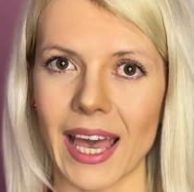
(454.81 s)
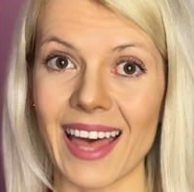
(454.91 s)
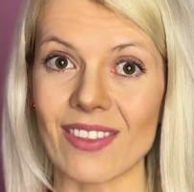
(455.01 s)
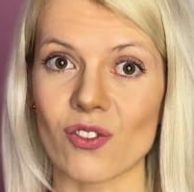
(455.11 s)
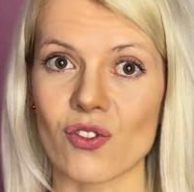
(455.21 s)

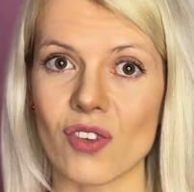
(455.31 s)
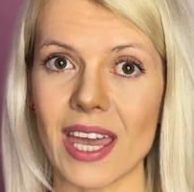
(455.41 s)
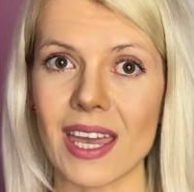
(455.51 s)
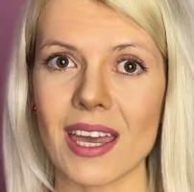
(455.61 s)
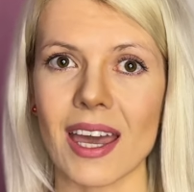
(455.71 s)
And
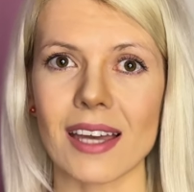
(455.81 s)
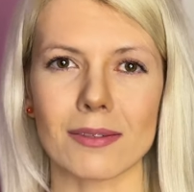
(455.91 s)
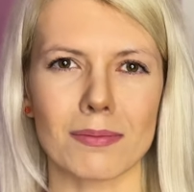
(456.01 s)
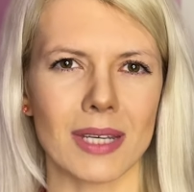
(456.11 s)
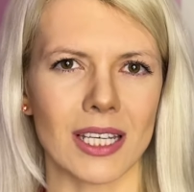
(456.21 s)
they
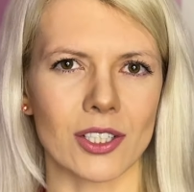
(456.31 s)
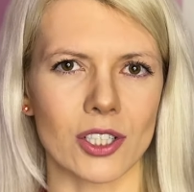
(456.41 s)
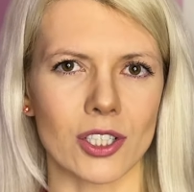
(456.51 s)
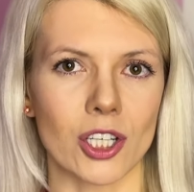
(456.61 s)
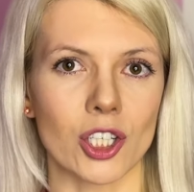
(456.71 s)

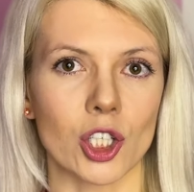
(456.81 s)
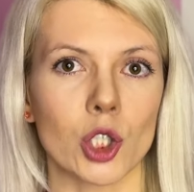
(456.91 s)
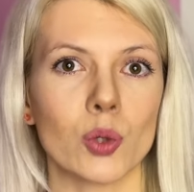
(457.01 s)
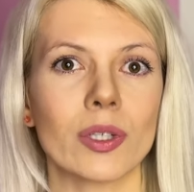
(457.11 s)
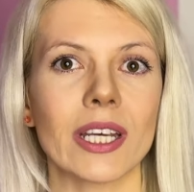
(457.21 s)
admitted,
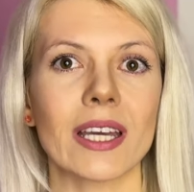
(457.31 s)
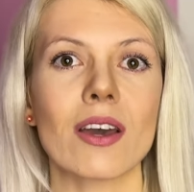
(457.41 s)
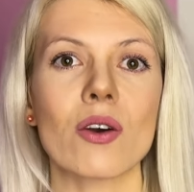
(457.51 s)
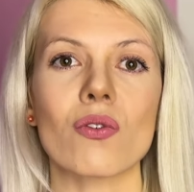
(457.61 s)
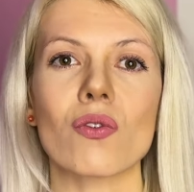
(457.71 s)
including
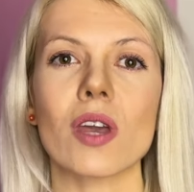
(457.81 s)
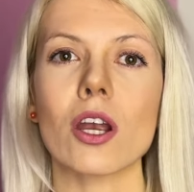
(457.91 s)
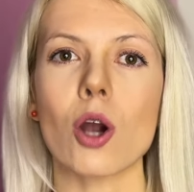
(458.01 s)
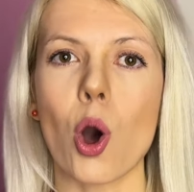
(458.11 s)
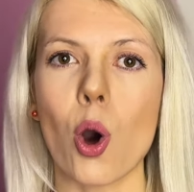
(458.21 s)

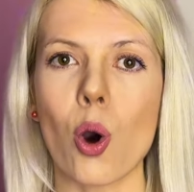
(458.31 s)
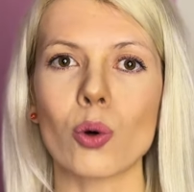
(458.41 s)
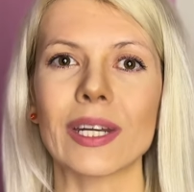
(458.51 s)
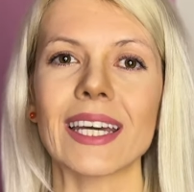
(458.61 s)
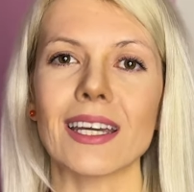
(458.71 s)
their
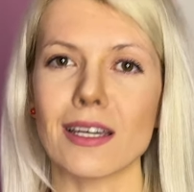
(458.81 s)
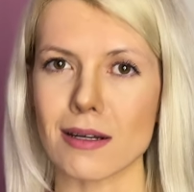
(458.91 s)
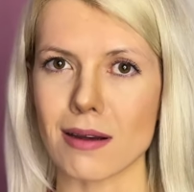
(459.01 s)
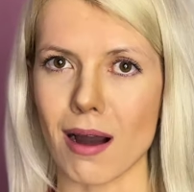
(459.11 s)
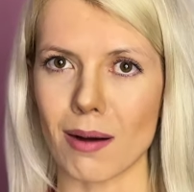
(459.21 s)
own
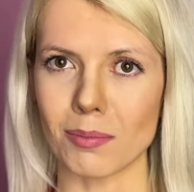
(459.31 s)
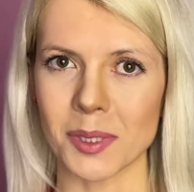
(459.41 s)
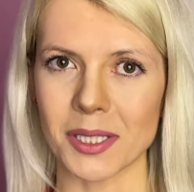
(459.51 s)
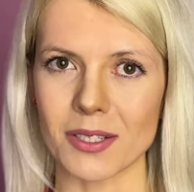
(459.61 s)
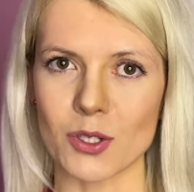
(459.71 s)

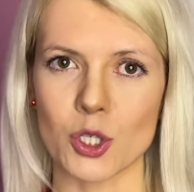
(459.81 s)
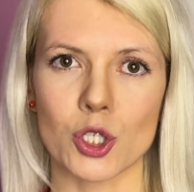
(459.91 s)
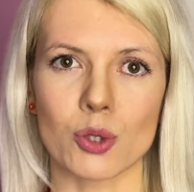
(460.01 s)
incompetence,